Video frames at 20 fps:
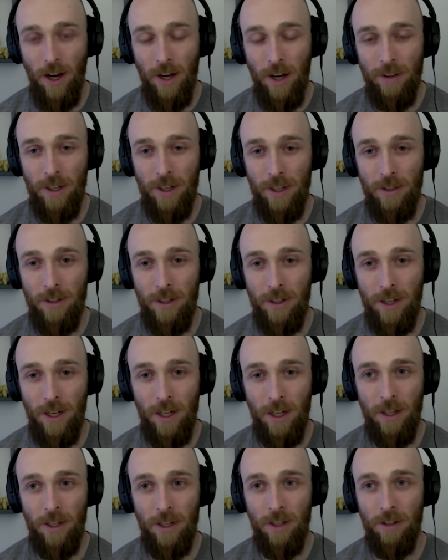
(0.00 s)
I think
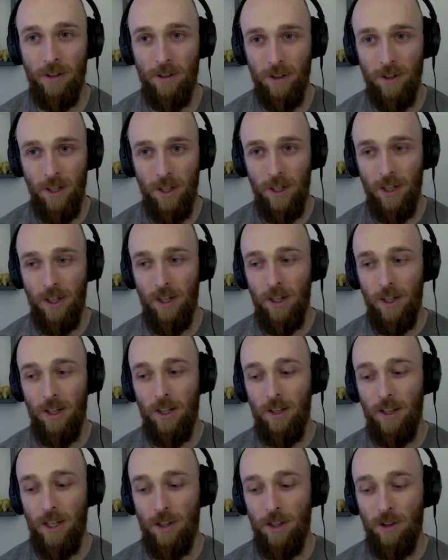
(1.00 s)
today,
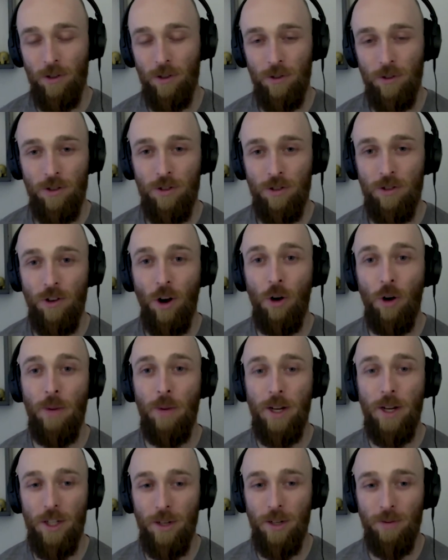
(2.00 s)
like, there's so
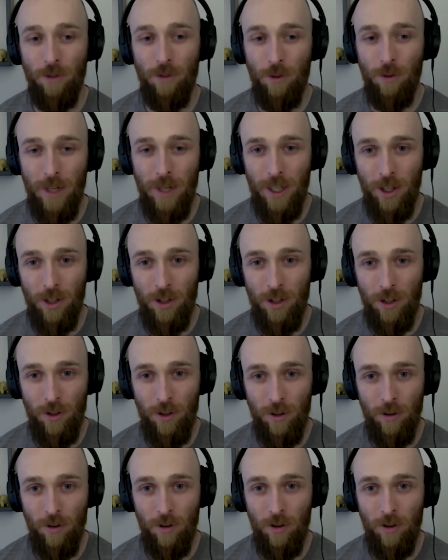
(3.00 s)
much
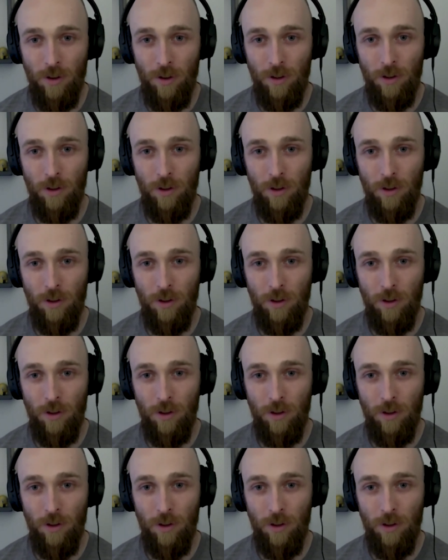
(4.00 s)
information